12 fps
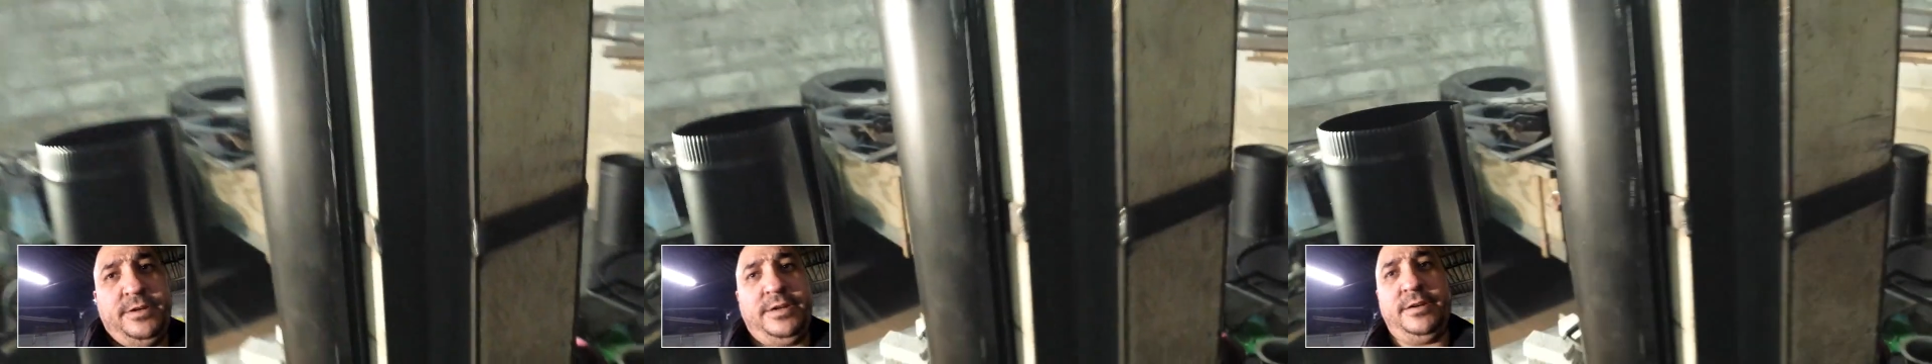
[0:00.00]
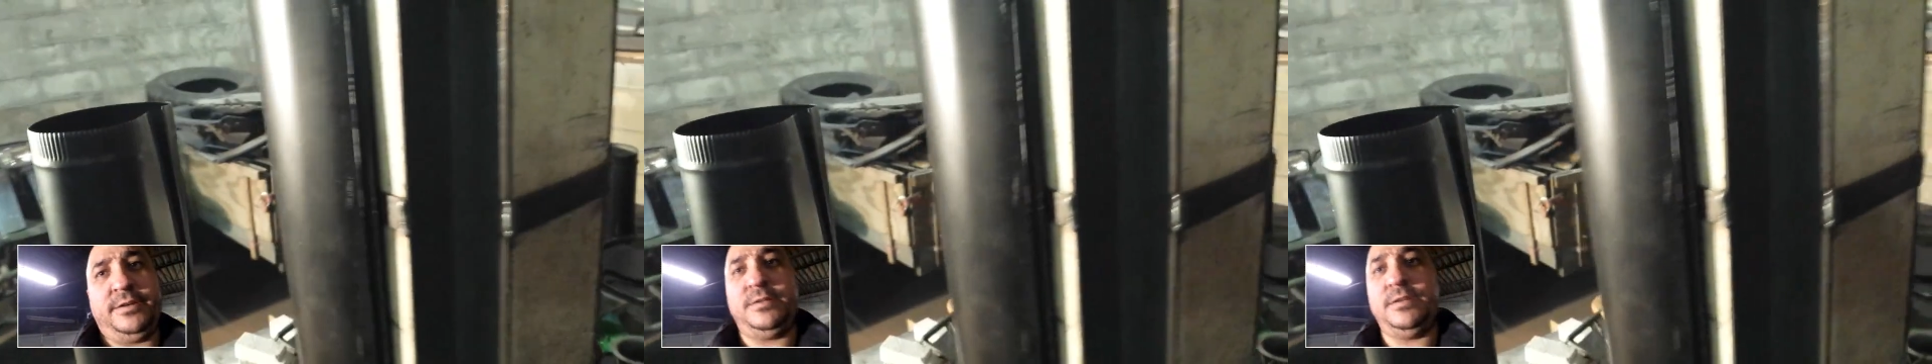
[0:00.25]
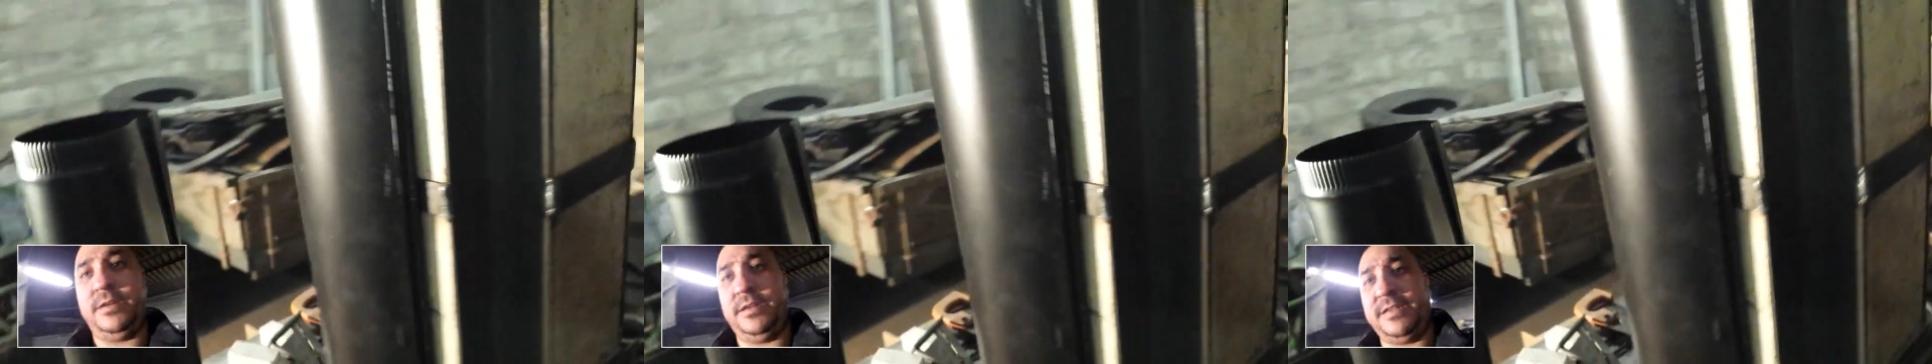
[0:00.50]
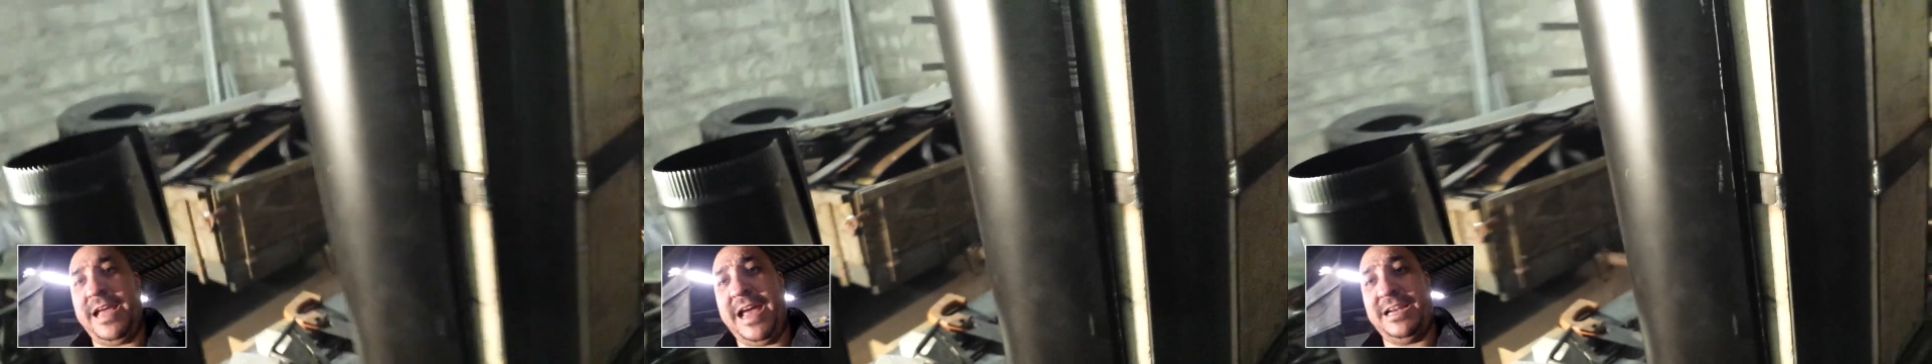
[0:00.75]
and
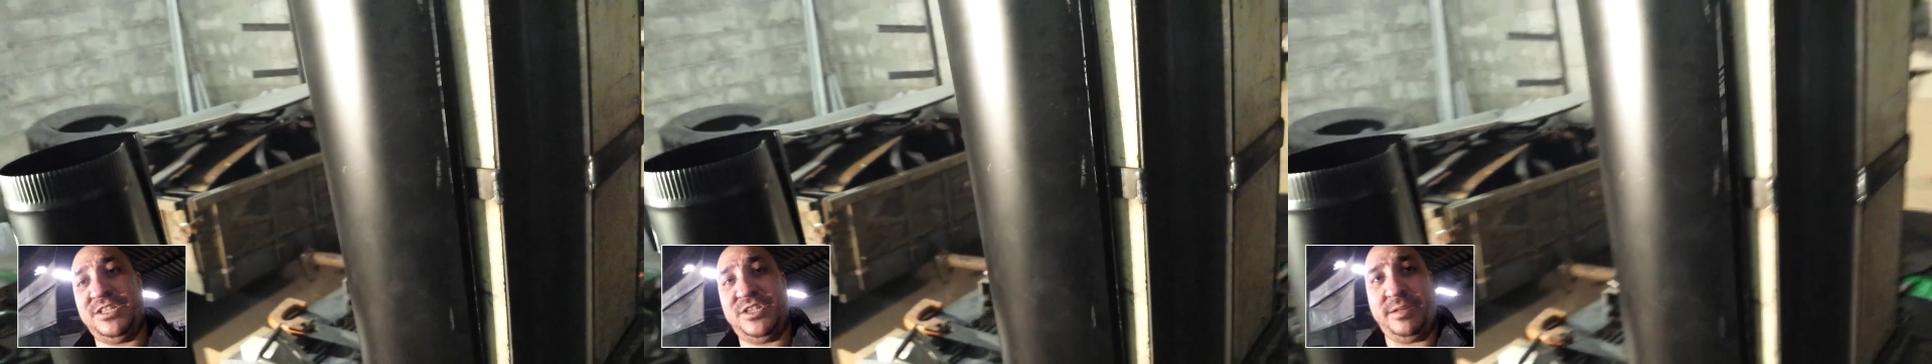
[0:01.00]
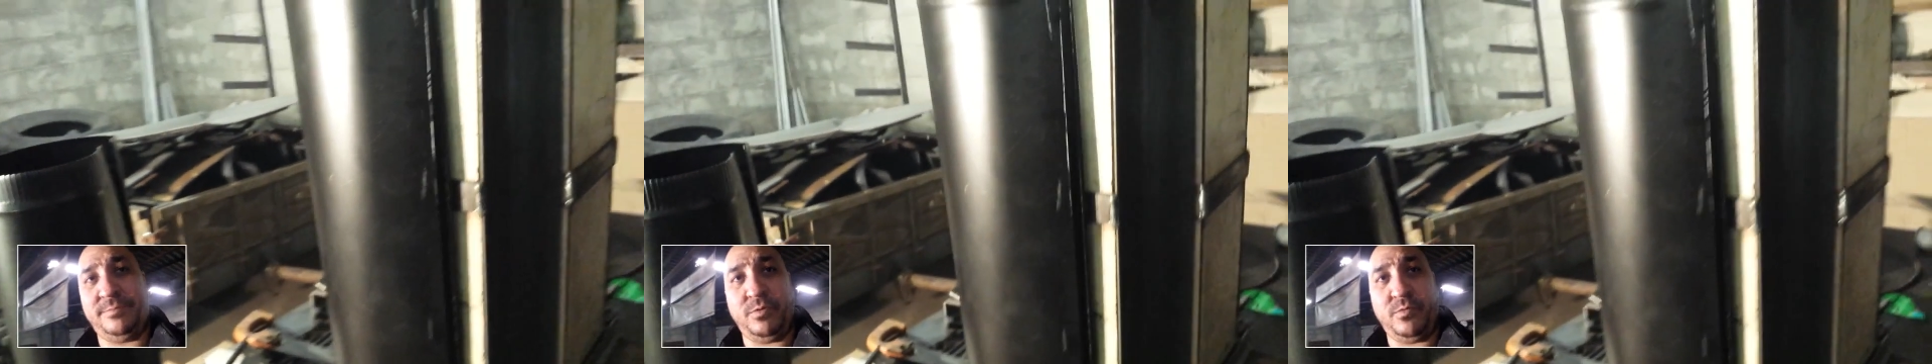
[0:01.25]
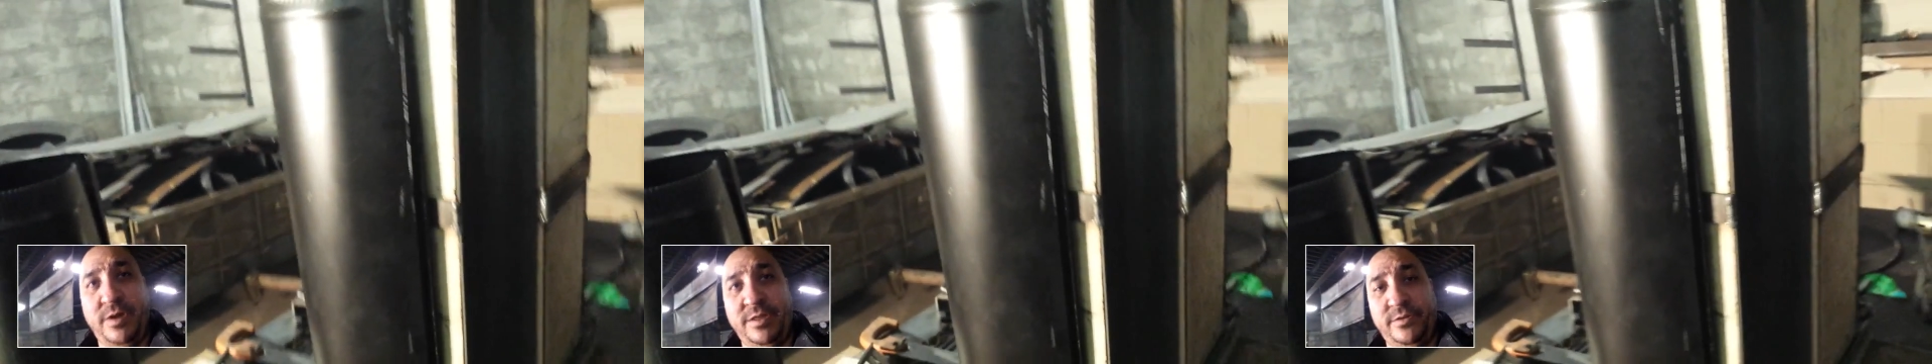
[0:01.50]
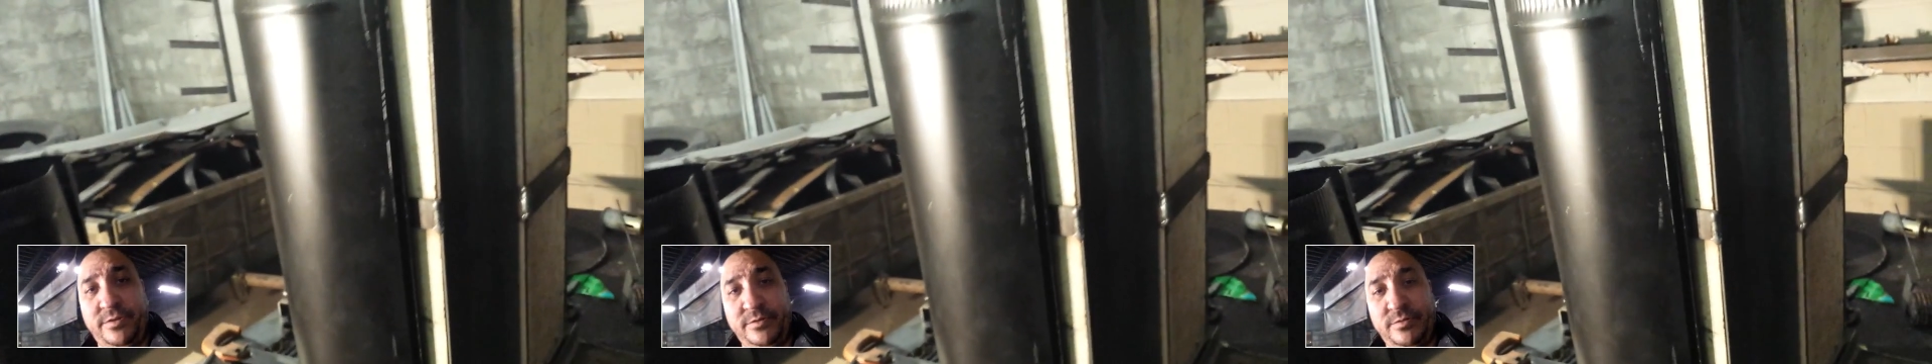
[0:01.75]
attach them the way
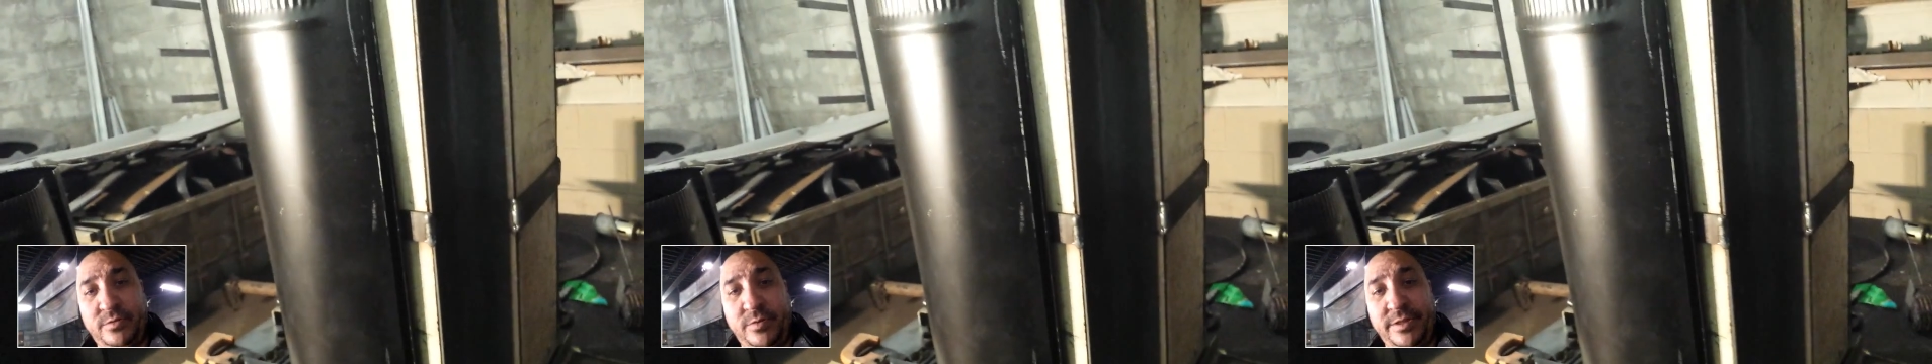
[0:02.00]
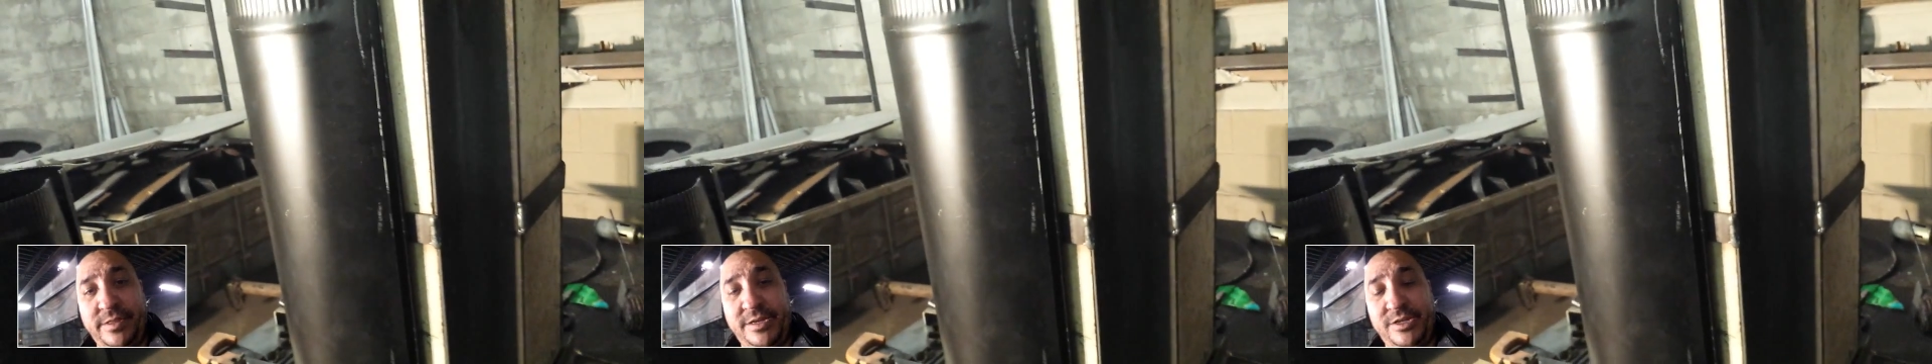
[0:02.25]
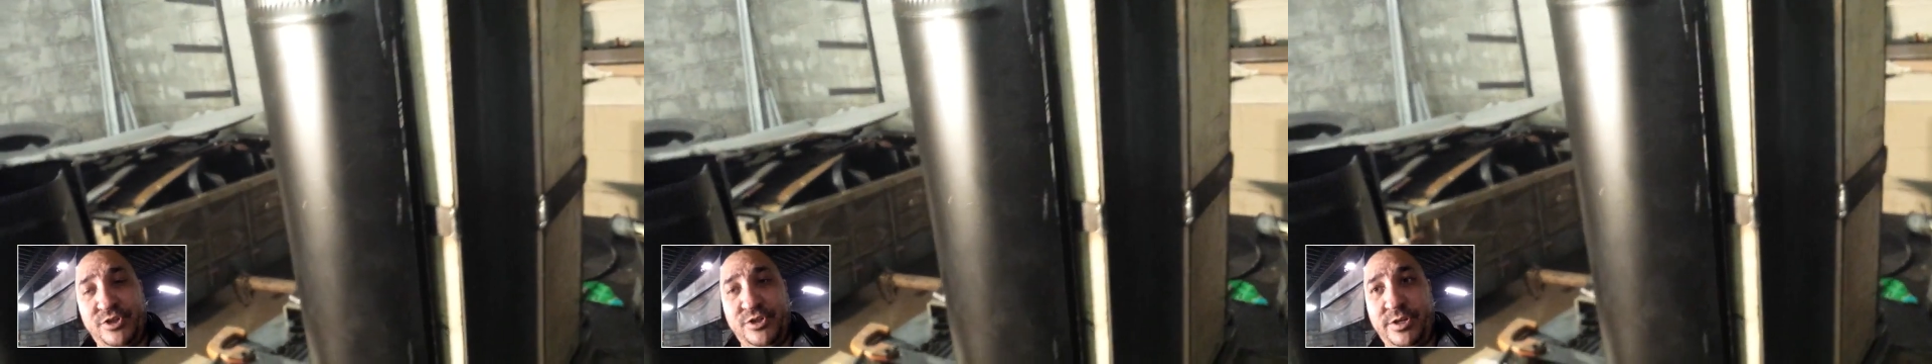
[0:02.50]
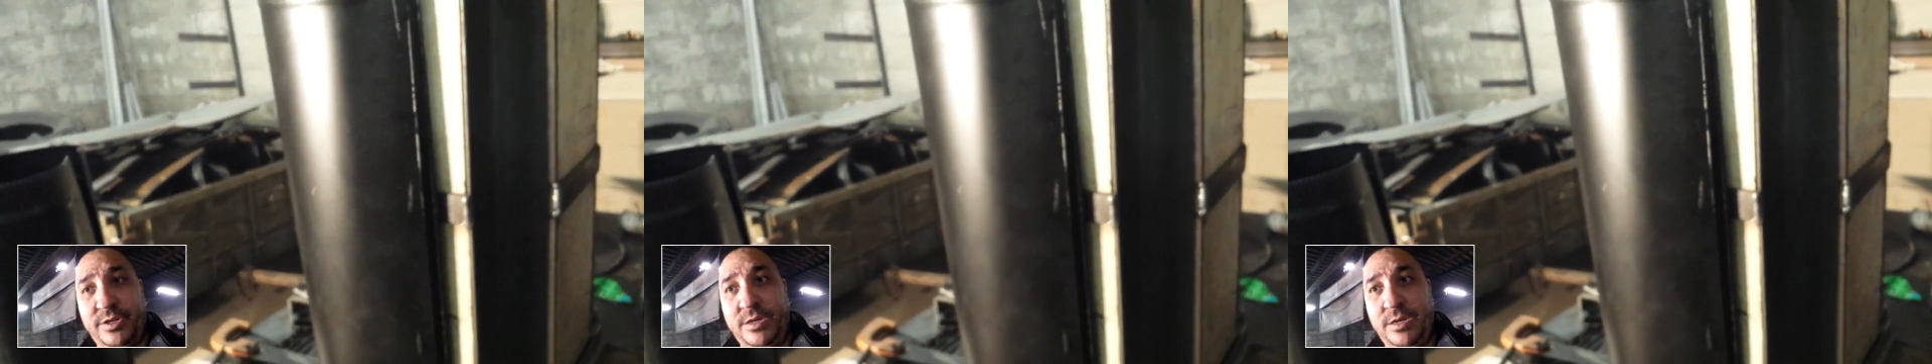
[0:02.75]
they're the way they
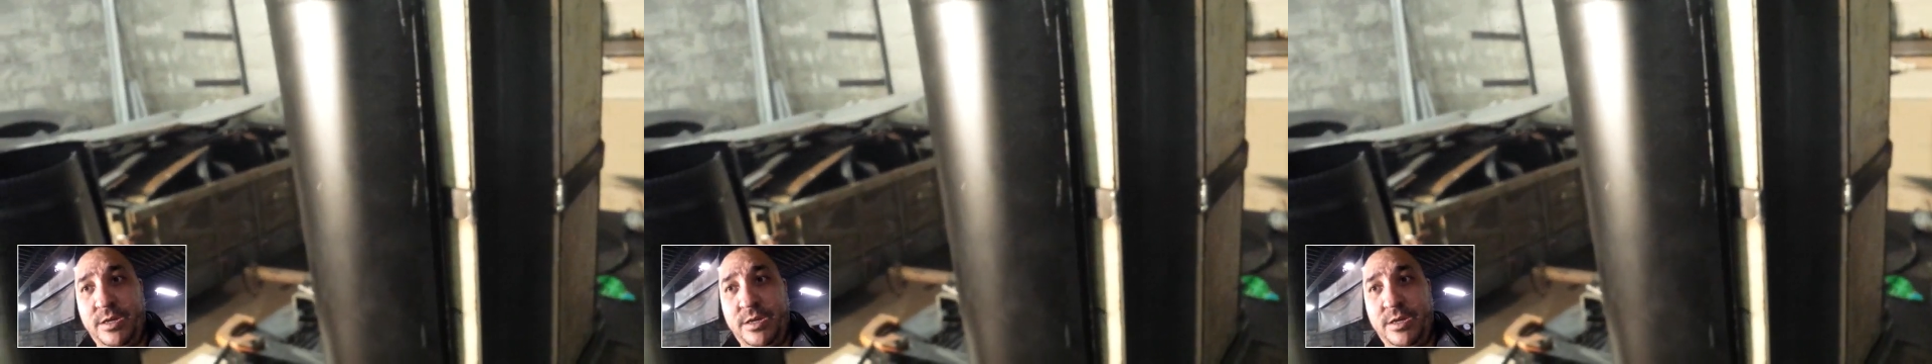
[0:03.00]
should,